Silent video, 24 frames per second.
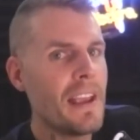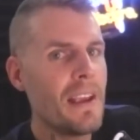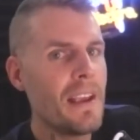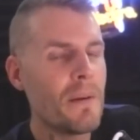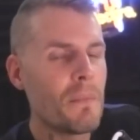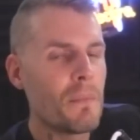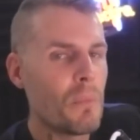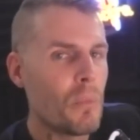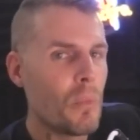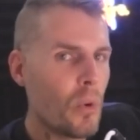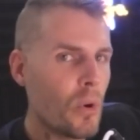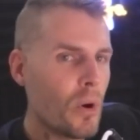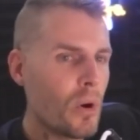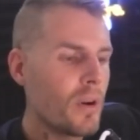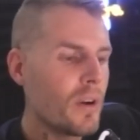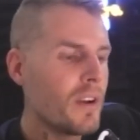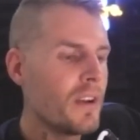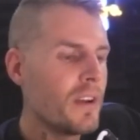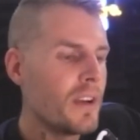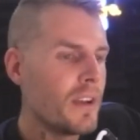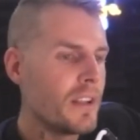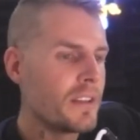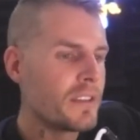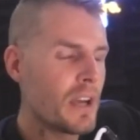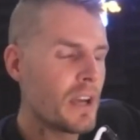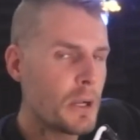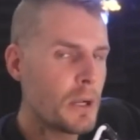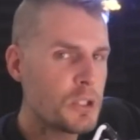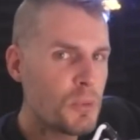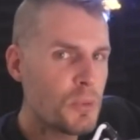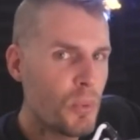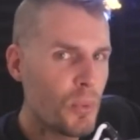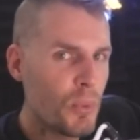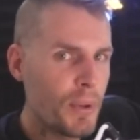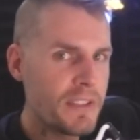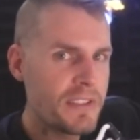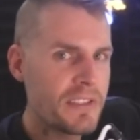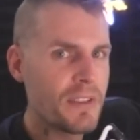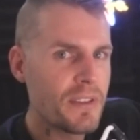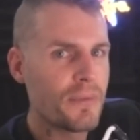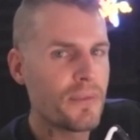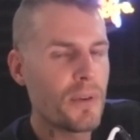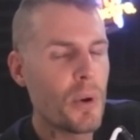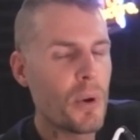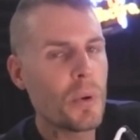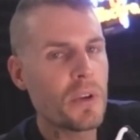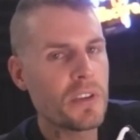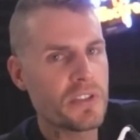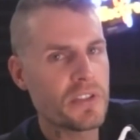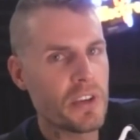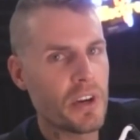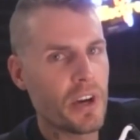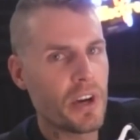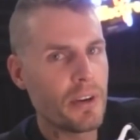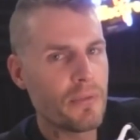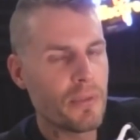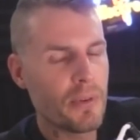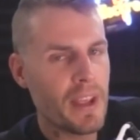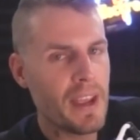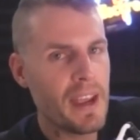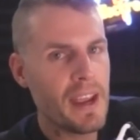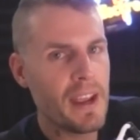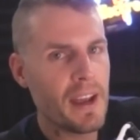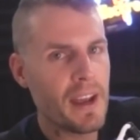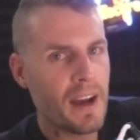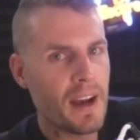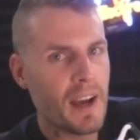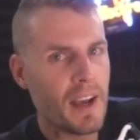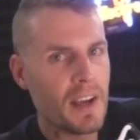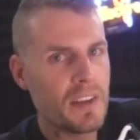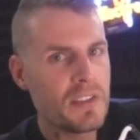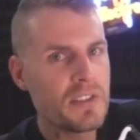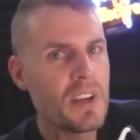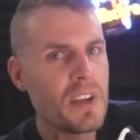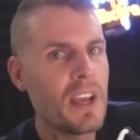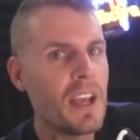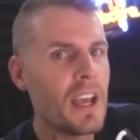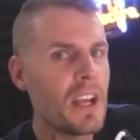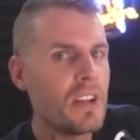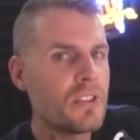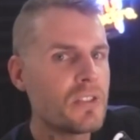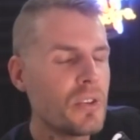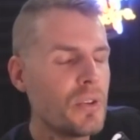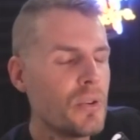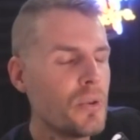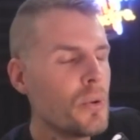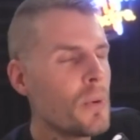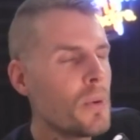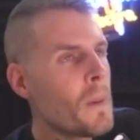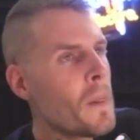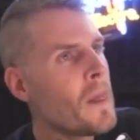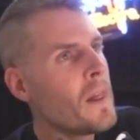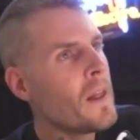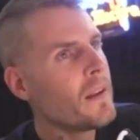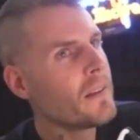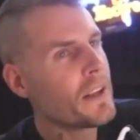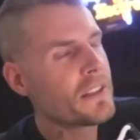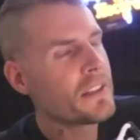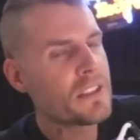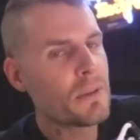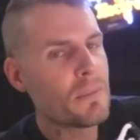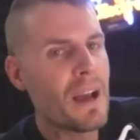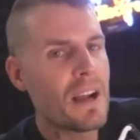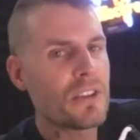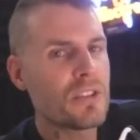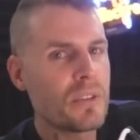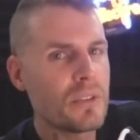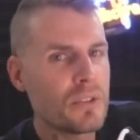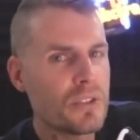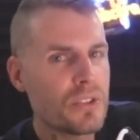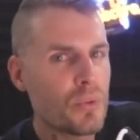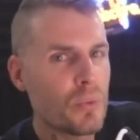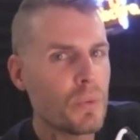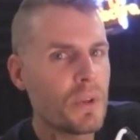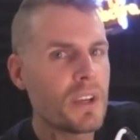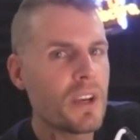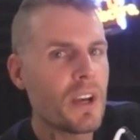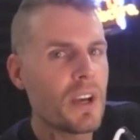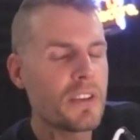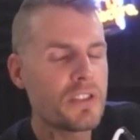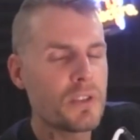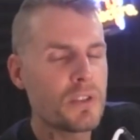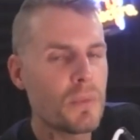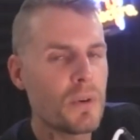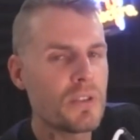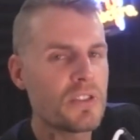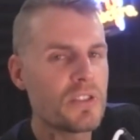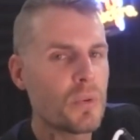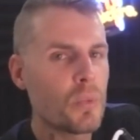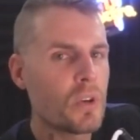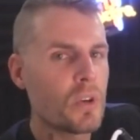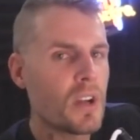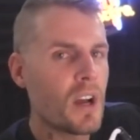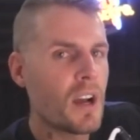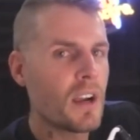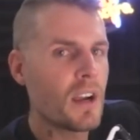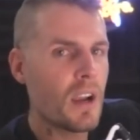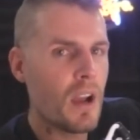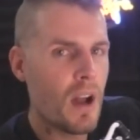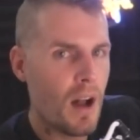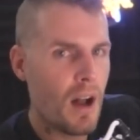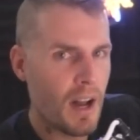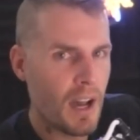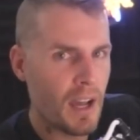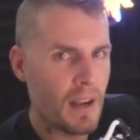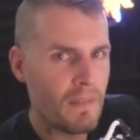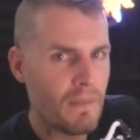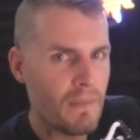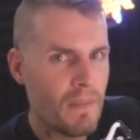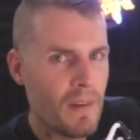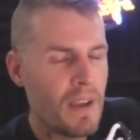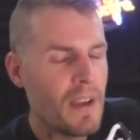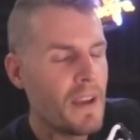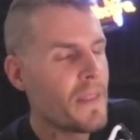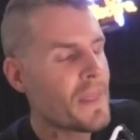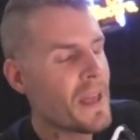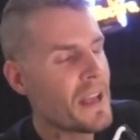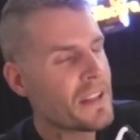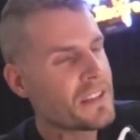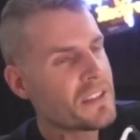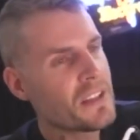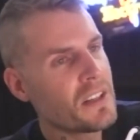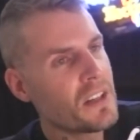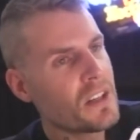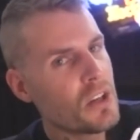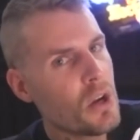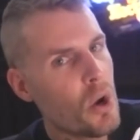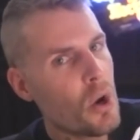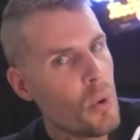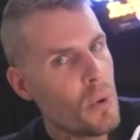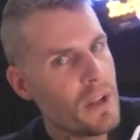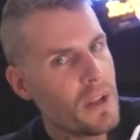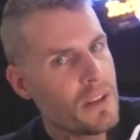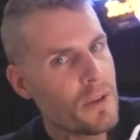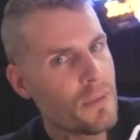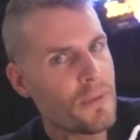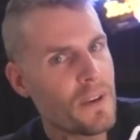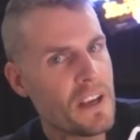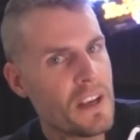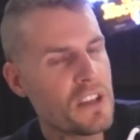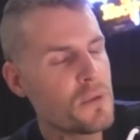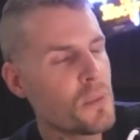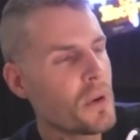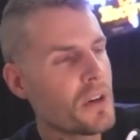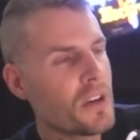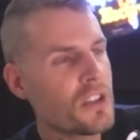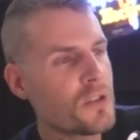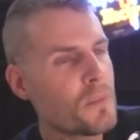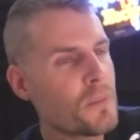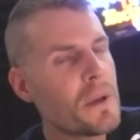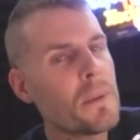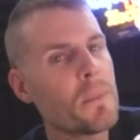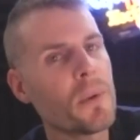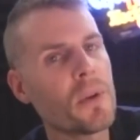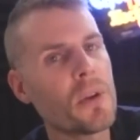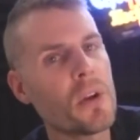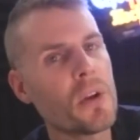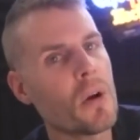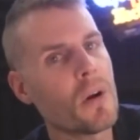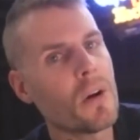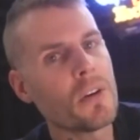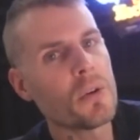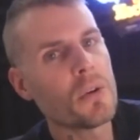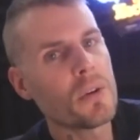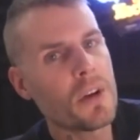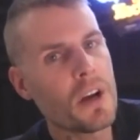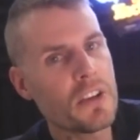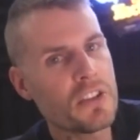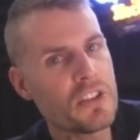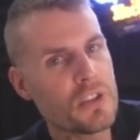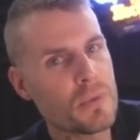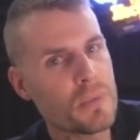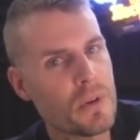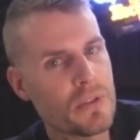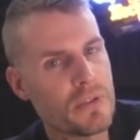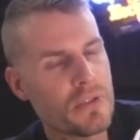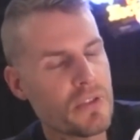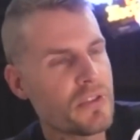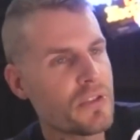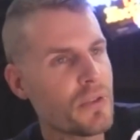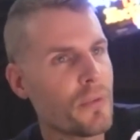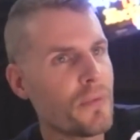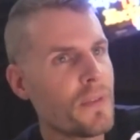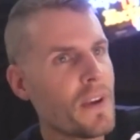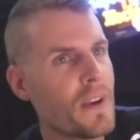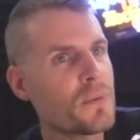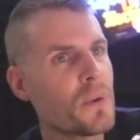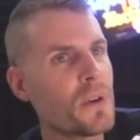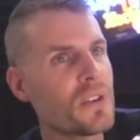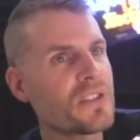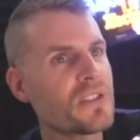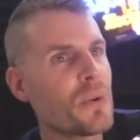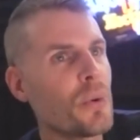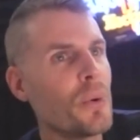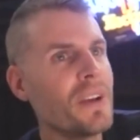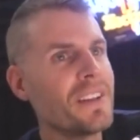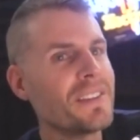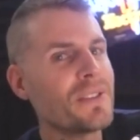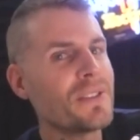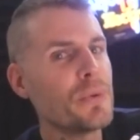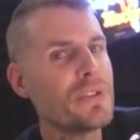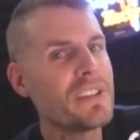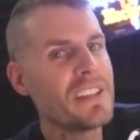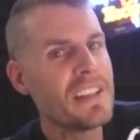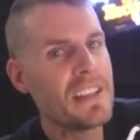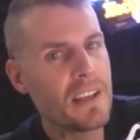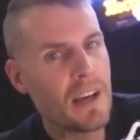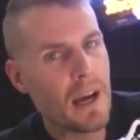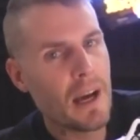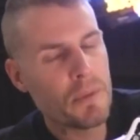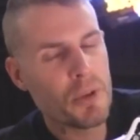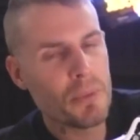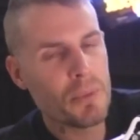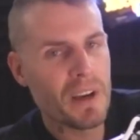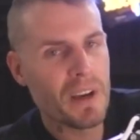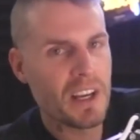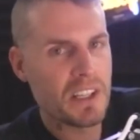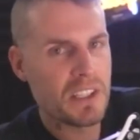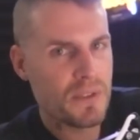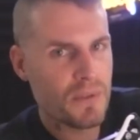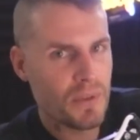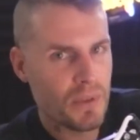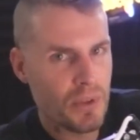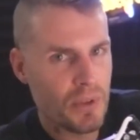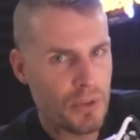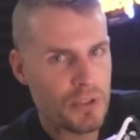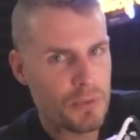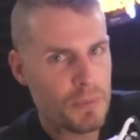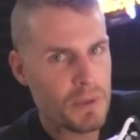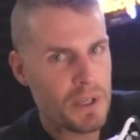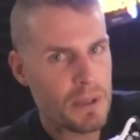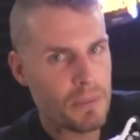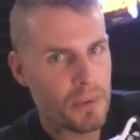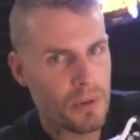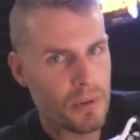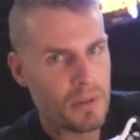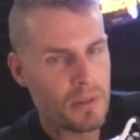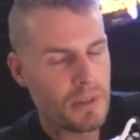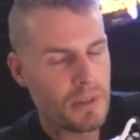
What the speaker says: more touch points to focus on for the AIs. And 2, let's imagine those 3 customers that were not caught. That's going to go into Facebook as people that aren't your customers. And so Facebook's going to de-optimize for those people.